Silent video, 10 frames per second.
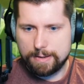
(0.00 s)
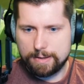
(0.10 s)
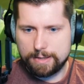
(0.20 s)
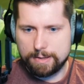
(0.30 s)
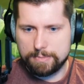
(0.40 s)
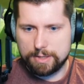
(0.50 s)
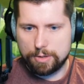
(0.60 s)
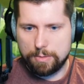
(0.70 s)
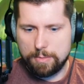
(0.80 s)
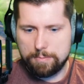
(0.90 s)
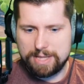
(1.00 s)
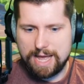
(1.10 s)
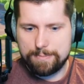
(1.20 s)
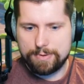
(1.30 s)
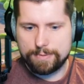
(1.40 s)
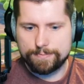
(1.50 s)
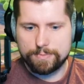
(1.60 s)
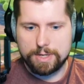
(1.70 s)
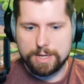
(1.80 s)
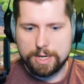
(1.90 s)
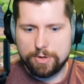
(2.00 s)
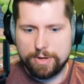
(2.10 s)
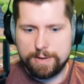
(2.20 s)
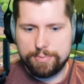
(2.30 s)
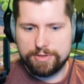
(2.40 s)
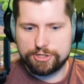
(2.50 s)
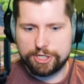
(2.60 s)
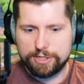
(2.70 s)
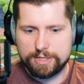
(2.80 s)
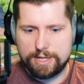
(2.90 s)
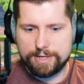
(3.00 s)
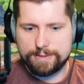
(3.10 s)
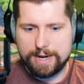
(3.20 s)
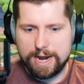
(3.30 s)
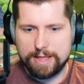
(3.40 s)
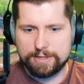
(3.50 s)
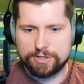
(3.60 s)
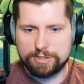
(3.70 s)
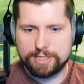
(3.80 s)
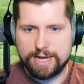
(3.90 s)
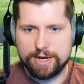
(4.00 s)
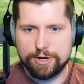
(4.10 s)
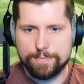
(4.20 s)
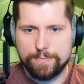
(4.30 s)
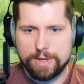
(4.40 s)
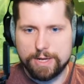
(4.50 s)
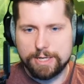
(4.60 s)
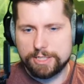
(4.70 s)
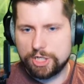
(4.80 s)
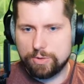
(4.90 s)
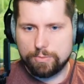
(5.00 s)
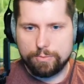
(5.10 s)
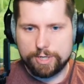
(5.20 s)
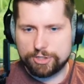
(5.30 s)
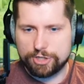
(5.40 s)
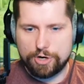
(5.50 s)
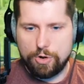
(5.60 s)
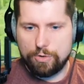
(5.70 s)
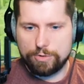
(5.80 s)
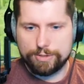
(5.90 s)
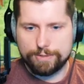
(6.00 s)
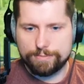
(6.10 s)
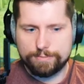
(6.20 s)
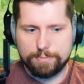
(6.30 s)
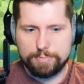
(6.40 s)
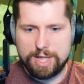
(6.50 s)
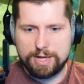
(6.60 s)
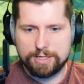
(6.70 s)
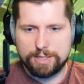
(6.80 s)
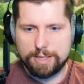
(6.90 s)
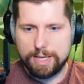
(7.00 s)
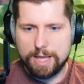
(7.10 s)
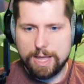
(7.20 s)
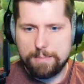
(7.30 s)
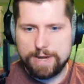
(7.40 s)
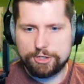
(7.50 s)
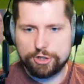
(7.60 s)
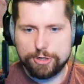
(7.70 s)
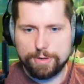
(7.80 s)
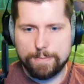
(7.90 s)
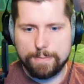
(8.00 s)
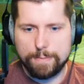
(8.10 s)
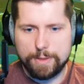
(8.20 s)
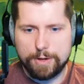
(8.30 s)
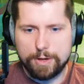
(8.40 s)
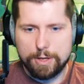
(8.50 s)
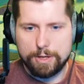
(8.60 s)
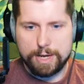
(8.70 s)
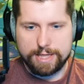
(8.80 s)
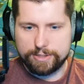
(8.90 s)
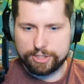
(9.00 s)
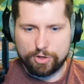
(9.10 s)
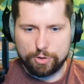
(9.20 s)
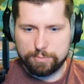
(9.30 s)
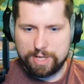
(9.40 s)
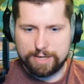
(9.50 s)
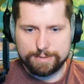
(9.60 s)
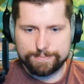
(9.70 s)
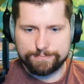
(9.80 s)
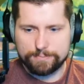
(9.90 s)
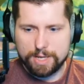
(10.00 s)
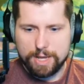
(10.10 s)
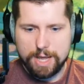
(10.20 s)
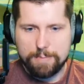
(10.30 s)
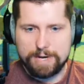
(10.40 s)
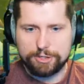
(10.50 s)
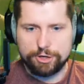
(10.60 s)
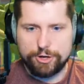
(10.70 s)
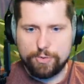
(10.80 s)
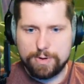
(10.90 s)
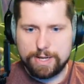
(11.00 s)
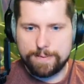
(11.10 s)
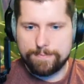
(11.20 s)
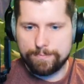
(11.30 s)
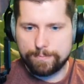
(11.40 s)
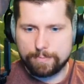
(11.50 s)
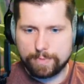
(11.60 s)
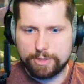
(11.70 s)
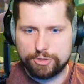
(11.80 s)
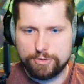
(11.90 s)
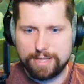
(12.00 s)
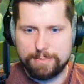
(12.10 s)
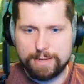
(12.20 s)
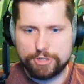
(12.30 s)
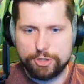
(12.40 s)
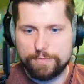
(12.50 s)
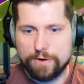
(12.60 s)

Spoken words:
Give him a little blap. Go ahead and put the shield on and a Salty Dagger. So we're just going to hold, block, make sure, and then just hold block. Make sure you don't let him get too far